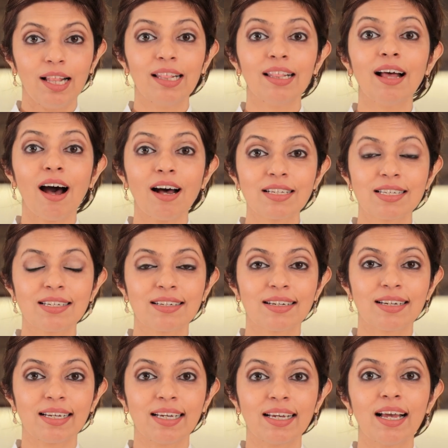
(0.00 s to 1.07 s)

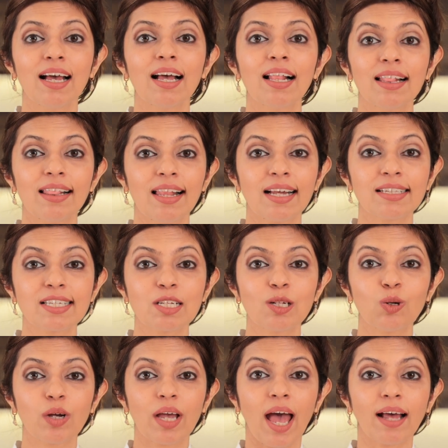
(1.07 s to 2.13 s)
Lastly, let's
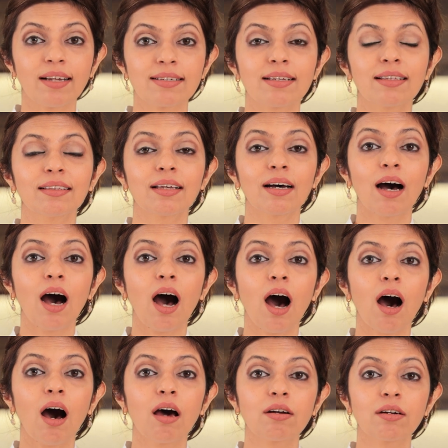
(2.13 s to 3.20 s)
look at the
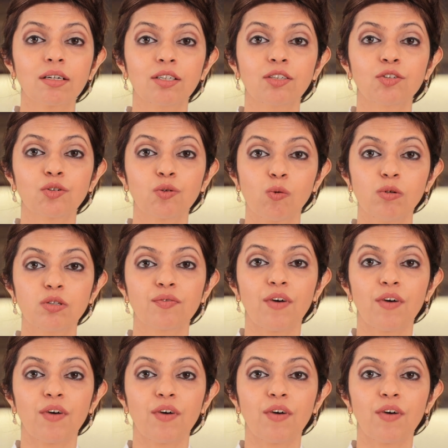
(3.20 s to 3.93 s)
R controlled